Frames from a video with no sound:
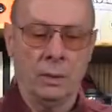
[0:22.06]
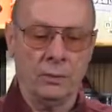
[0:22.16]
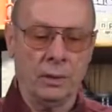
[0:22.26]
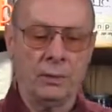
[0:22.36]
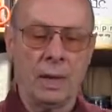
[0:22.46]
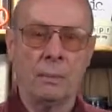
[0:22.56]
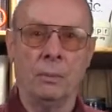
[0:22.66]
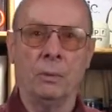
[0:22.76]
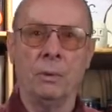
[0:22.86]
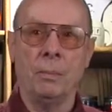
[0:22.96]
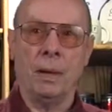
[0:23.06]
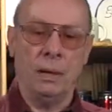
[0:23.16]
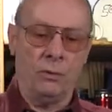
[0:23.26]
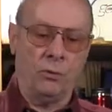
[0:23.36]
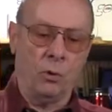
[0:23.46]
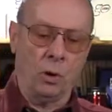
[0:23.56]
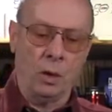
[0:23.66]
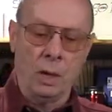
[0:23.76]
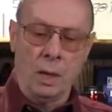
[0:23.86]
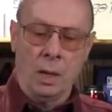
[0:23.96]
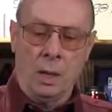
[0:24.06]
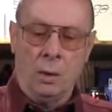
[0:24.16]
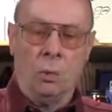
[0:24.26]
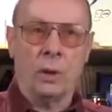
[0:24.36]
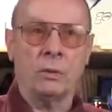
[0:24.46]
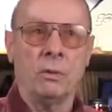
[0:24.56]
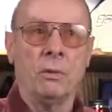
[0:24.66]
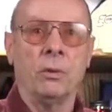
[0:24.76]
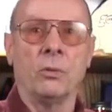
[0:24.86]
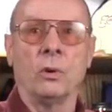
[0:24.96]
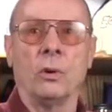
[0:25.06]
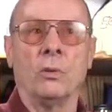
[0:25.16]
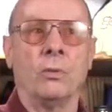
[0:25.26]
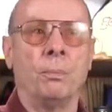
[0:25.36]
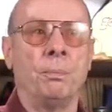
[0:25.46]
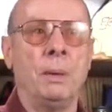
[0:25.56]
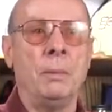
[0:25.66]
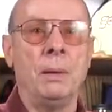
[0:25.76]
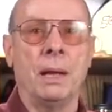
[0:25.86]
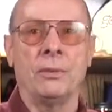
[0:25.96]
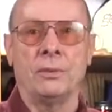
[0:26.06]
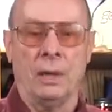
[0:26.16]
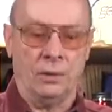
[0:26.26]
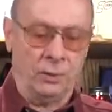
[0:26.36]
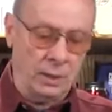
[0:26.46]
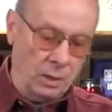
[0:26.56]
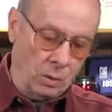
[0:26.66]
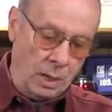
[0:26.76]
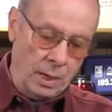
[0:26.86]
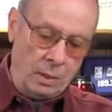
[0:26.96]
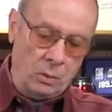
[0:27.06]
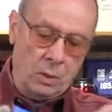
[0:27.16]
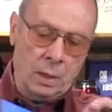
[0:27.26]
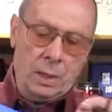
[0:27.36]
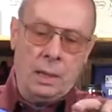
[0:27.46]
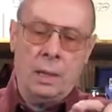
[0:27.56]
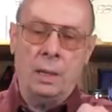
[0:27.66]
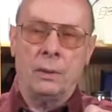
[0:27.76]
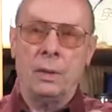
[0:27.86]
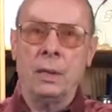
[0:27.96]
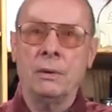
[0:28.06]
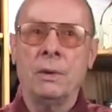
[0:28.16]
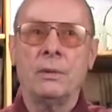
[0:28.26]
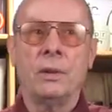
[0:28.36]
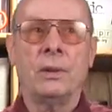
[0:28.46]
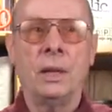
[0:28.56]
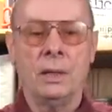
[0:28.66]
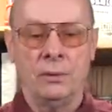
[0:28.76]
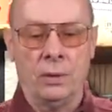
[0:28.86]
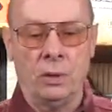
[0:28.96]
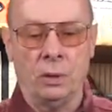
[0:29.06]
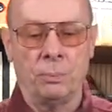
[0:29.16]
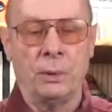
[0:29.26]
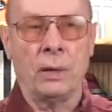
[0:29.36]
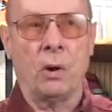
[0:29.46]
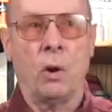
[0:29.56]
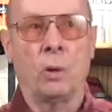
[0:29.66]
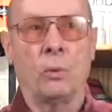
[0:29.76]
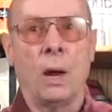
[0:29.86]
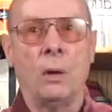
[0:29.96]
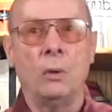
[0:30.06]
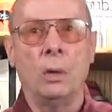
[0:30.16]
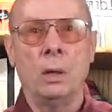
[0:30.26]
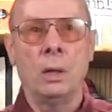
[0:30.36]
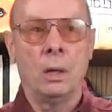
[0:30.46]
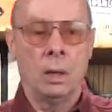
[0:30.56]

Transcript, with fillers: Here's an example that we made for Western Reserve P B S station in Ohio. The interesting thing is that you can print all around.